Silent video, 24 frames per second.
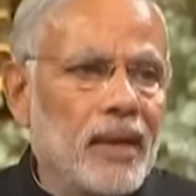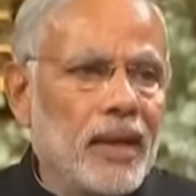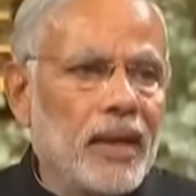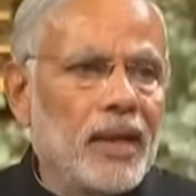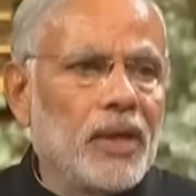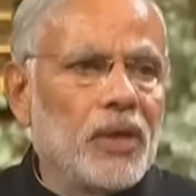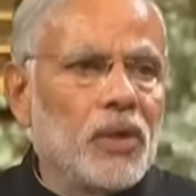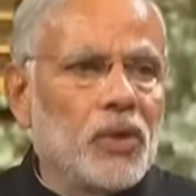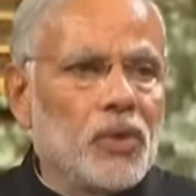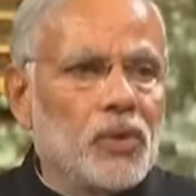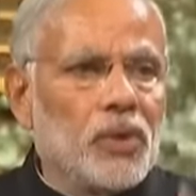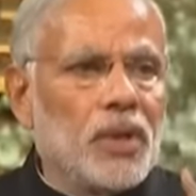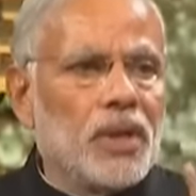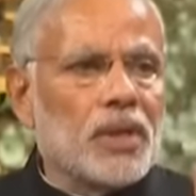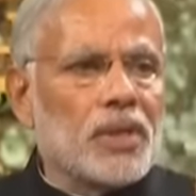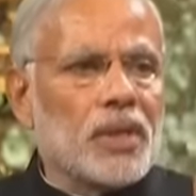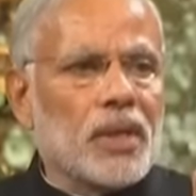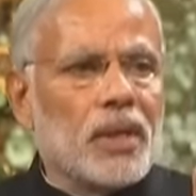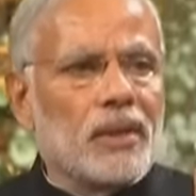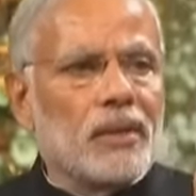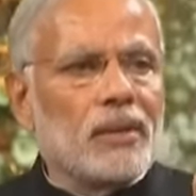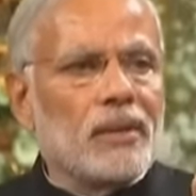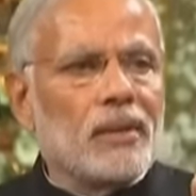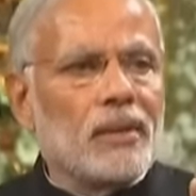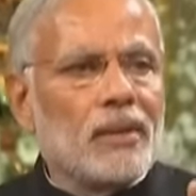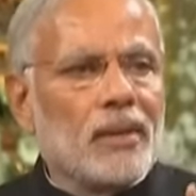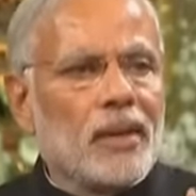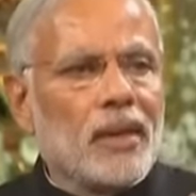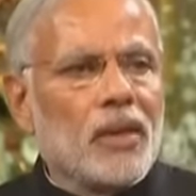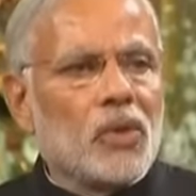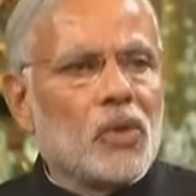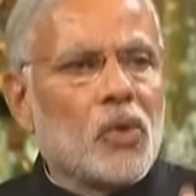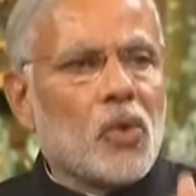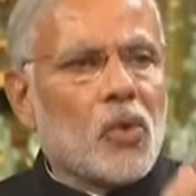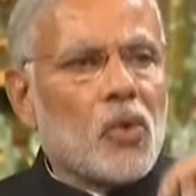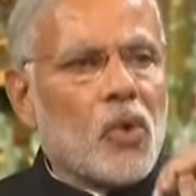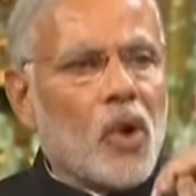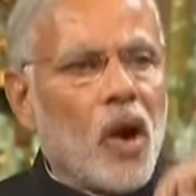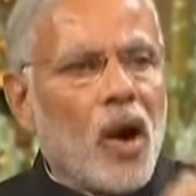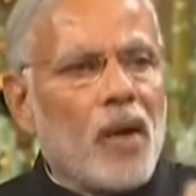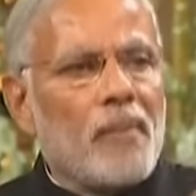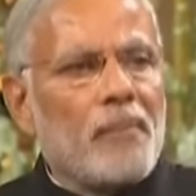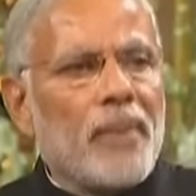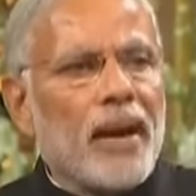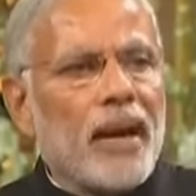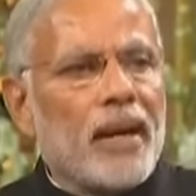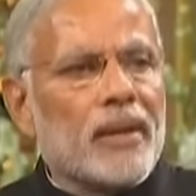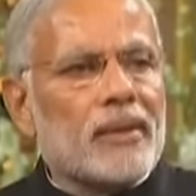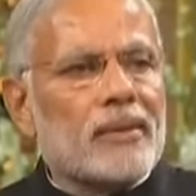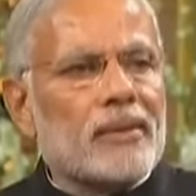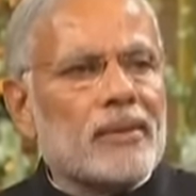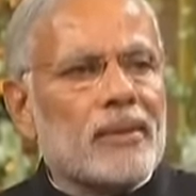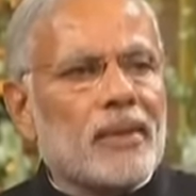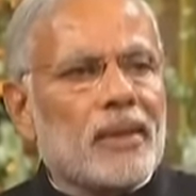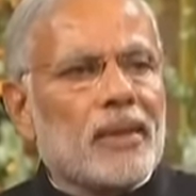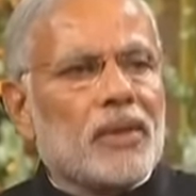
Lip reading: in unison to combat